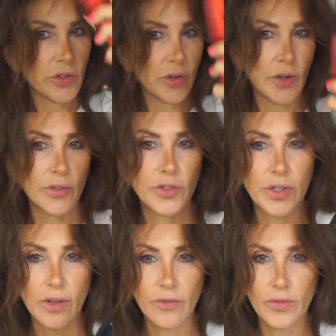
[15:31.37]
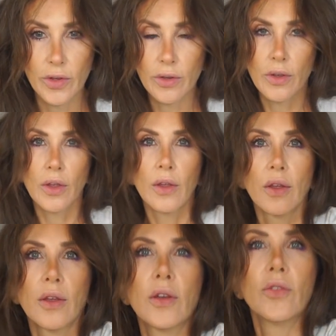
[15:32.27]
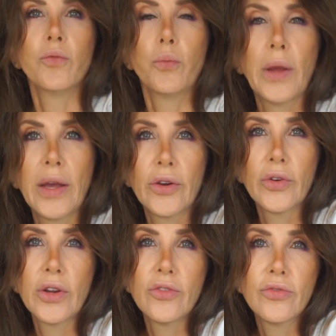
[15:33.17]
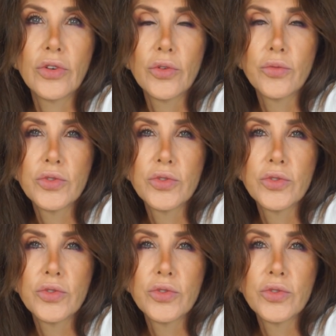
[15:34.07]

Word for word: So I'll save the battery for